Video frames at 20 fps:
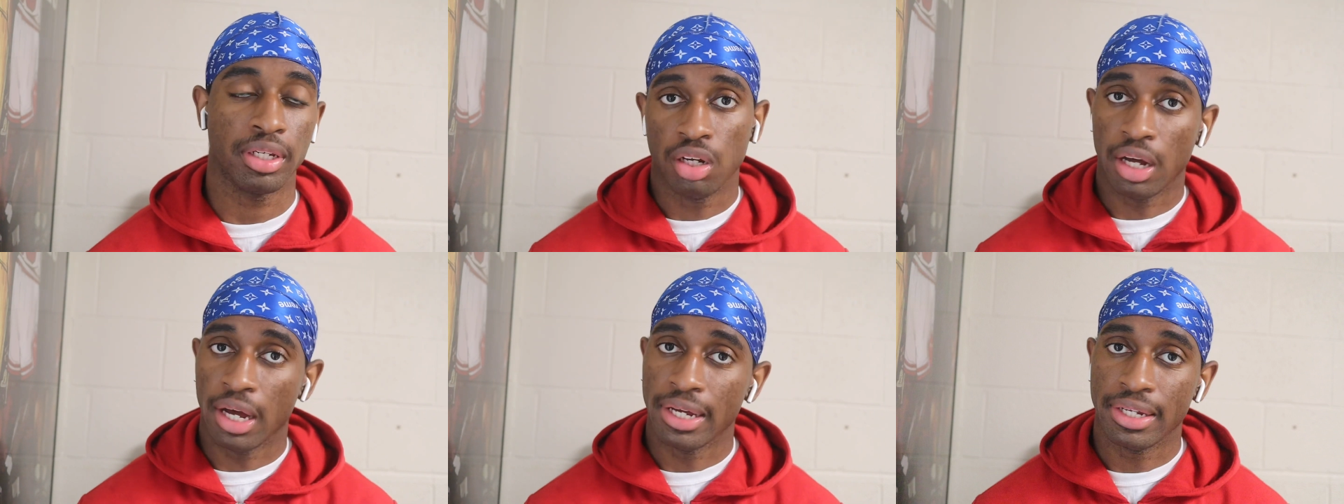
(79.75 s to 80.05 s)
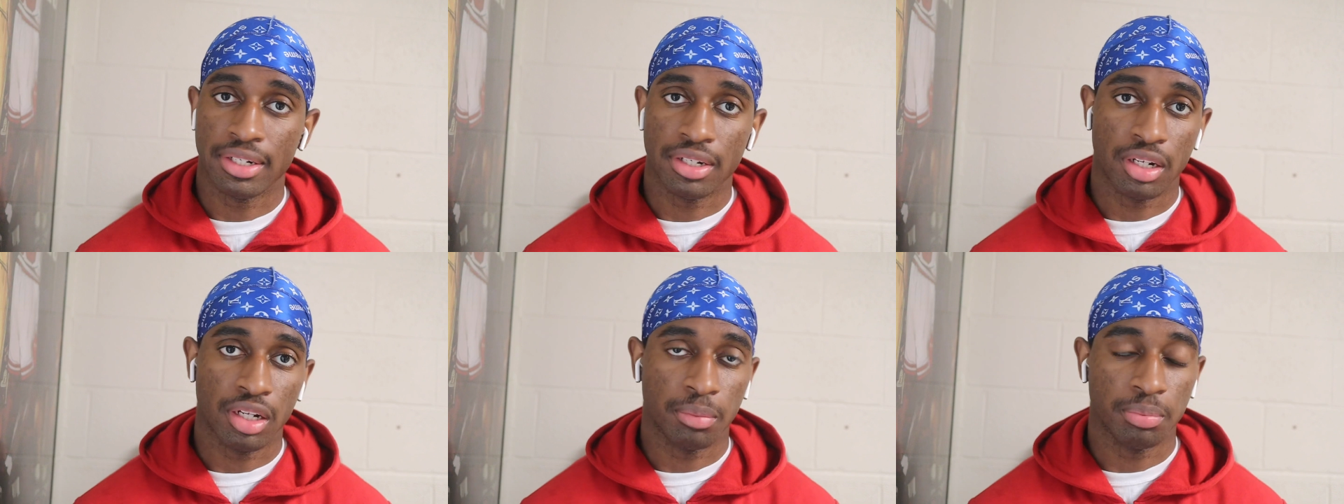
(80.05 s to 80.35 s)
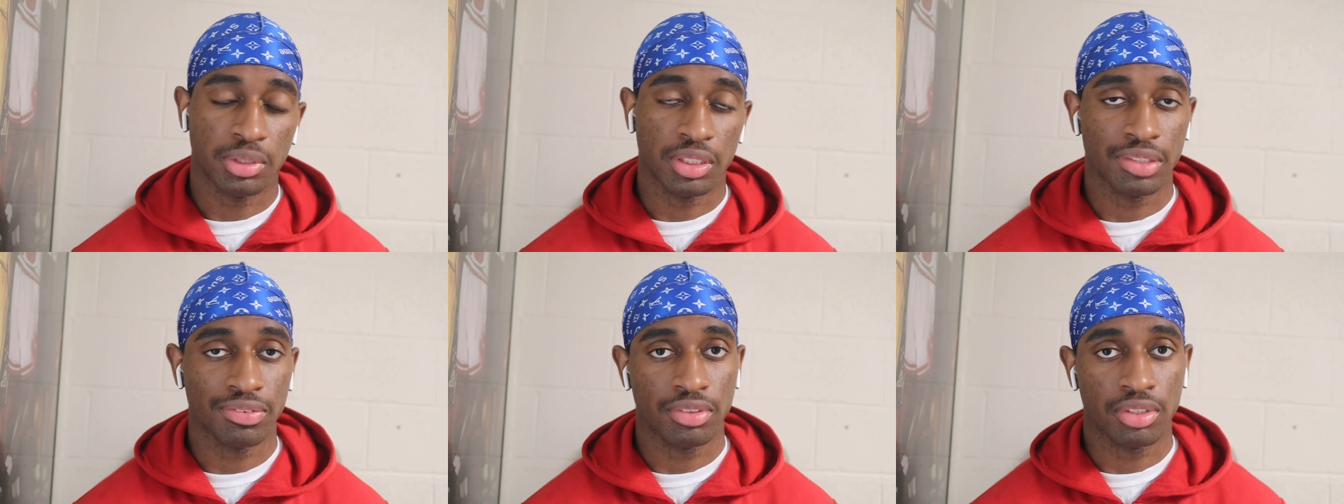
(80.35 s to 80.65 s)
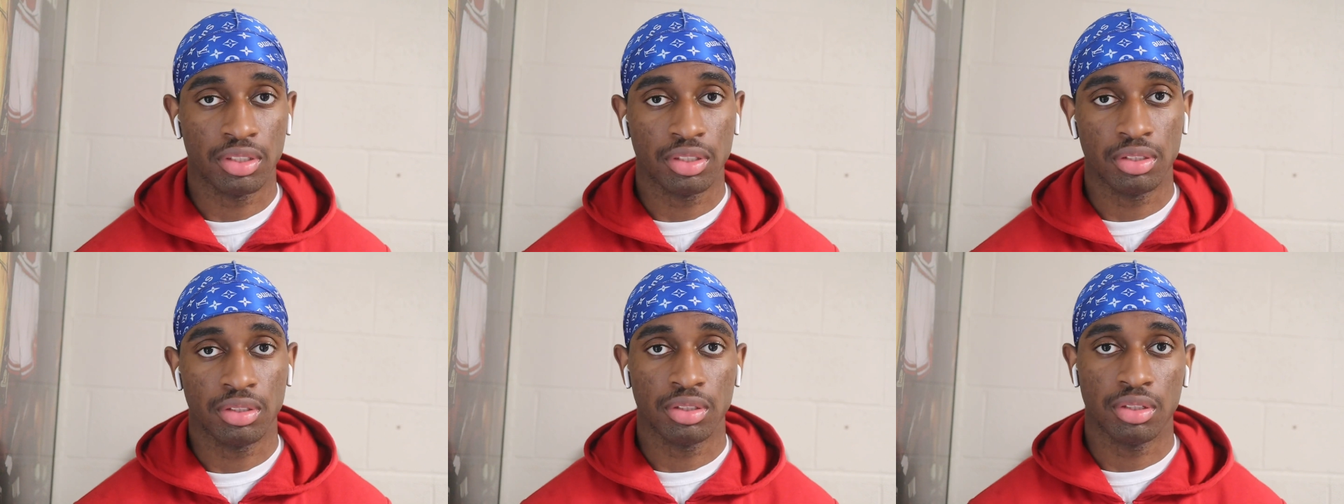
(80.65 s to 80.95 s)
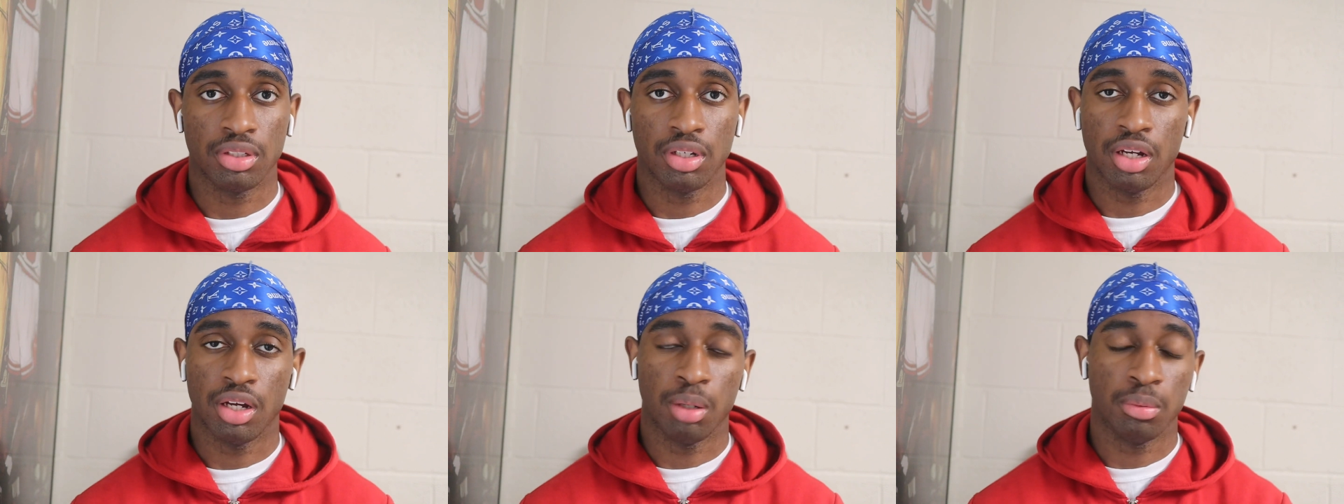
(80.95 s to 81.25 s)
I ended up shifting.
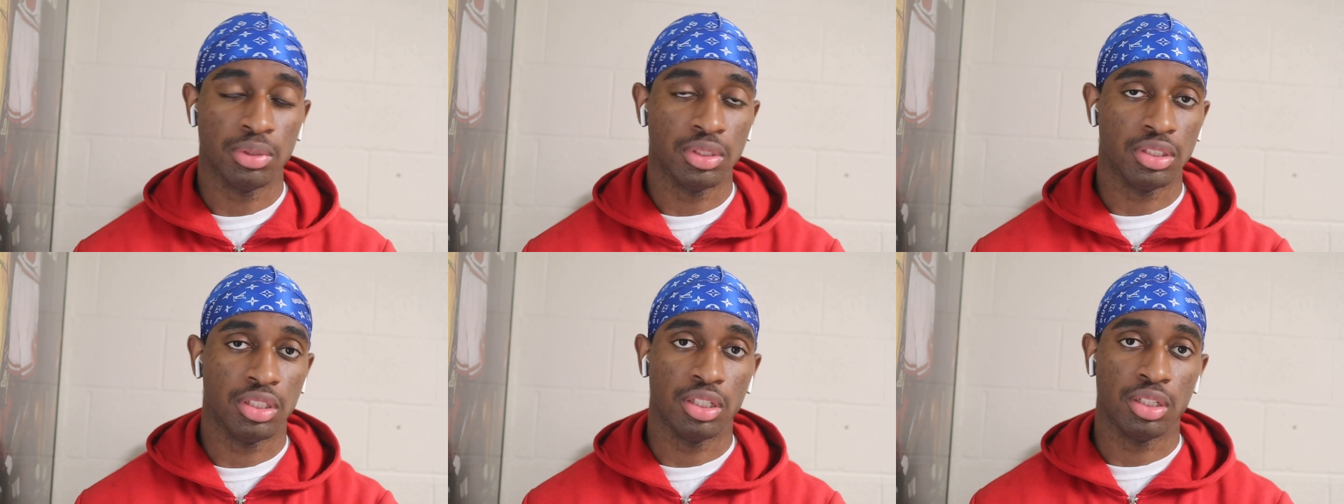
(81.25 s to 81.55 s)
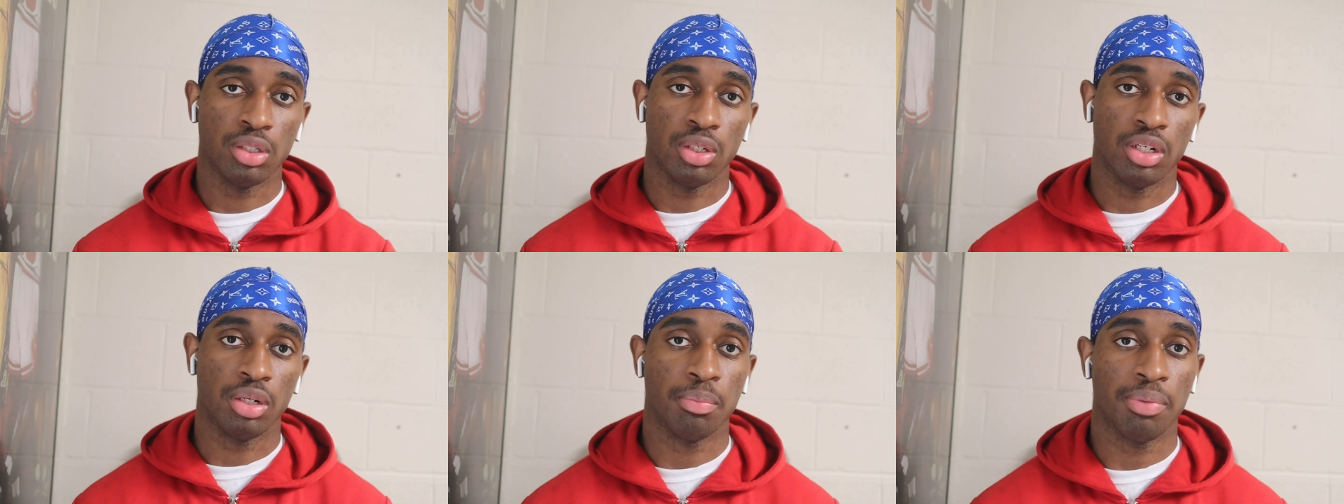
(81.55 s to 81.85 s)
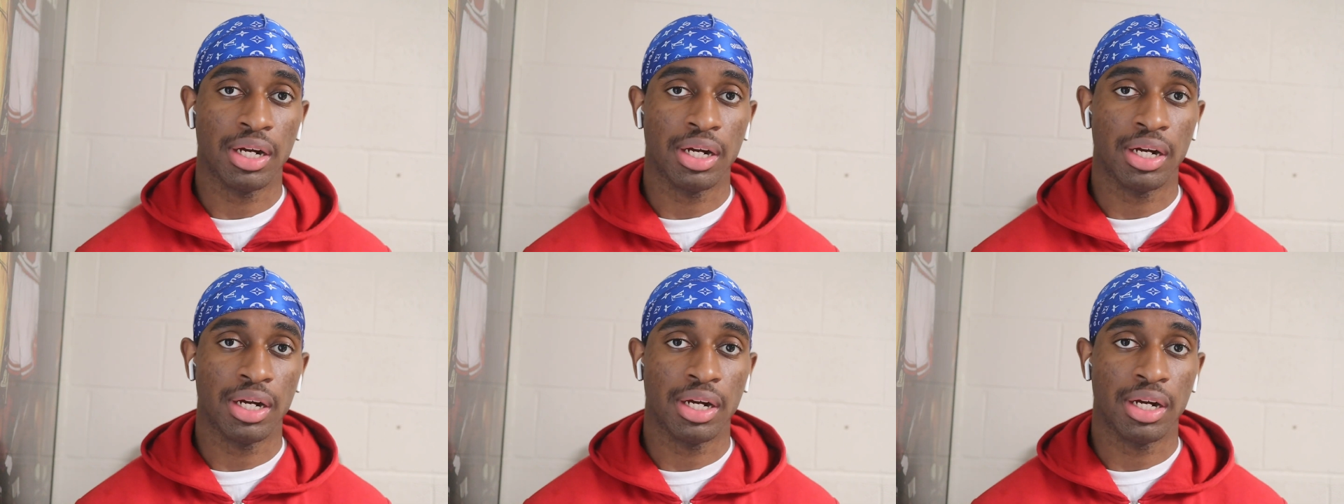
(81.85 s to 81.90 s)
I'm still in the